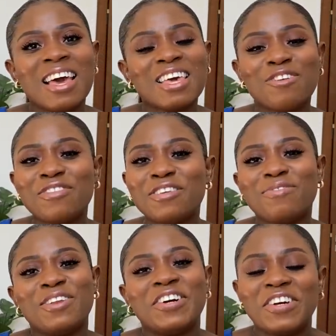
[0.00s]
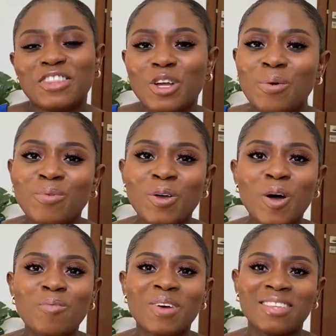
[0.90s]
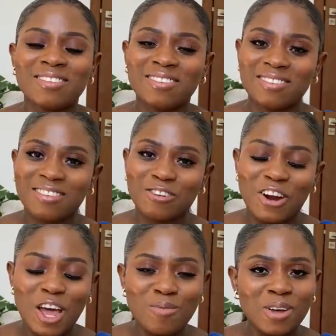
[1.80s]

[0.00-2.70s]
give this video a thumbs up and subscribe,